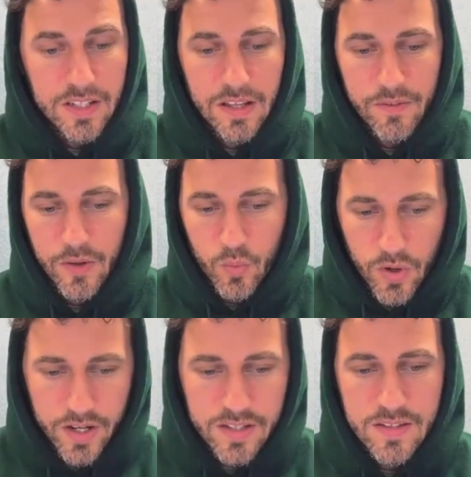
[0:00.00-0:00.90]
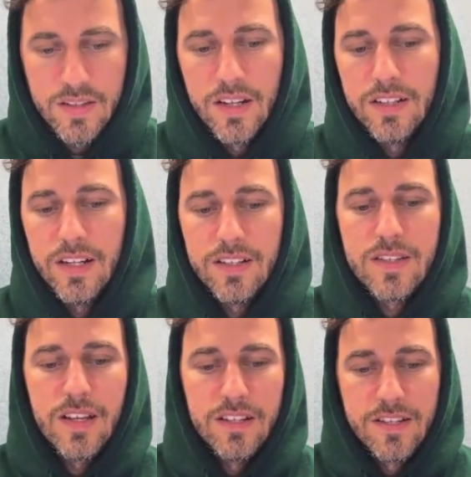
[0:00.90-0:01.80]
If it was, then it
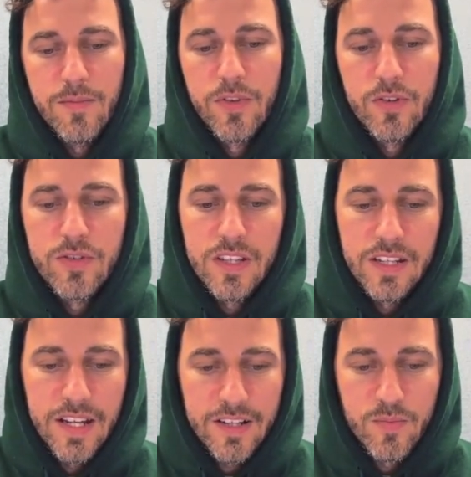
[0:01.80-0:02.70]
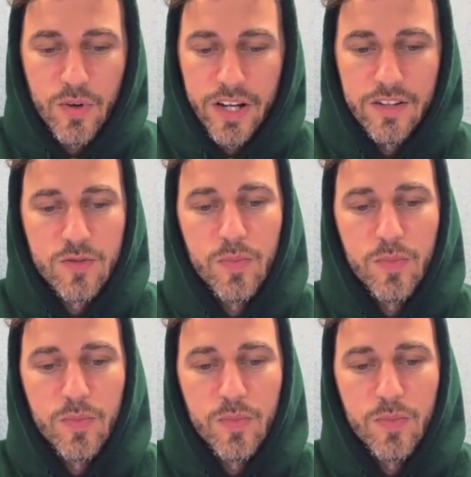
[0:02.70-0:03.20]
sends them through to the next branch.